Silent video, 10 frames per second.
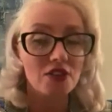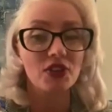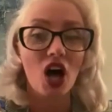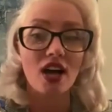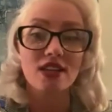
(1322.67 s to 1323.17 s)

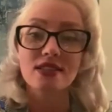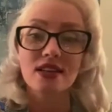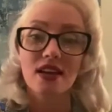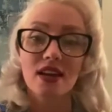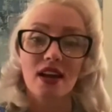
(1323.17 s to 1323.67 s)
flaws.
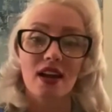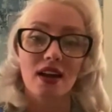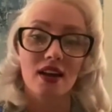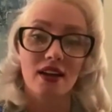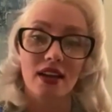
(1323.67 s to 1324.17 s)

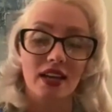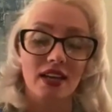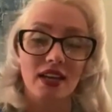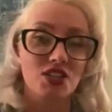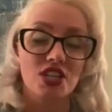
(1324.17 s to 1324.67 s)
And
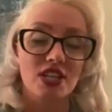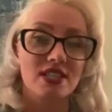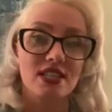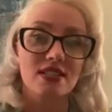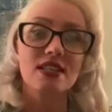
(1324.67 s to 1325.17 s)
it
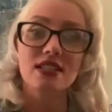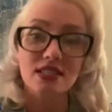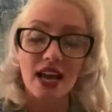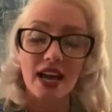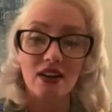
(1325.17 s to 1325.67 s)
just is, it's
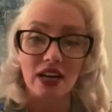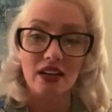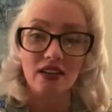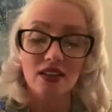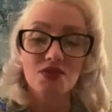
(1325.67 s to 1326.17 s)

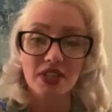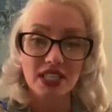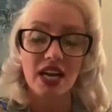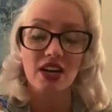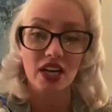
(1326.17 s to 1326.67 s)
tiring. It's really
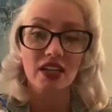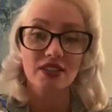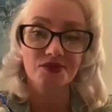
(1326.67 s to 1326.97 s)
tiring.